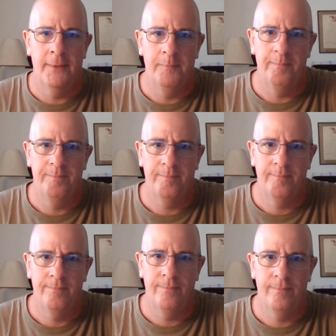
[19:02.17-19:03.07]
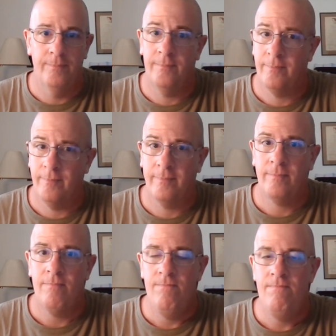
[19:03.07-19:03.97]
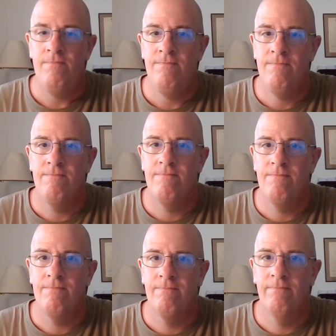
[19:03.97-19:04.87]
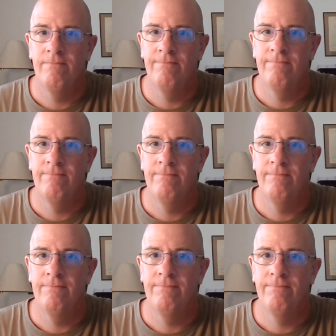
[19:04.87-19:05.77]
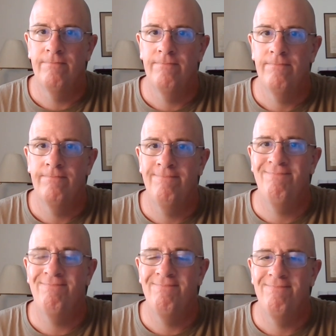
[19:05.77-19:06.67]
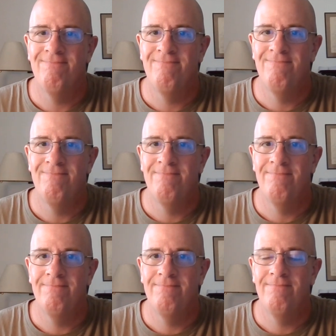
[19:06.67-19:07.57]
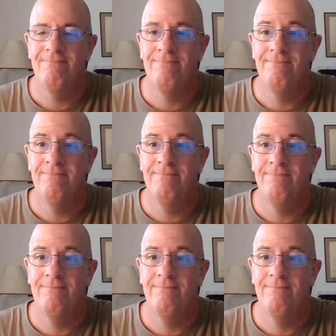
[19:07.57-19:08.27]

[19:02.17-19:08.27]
Nothing is said.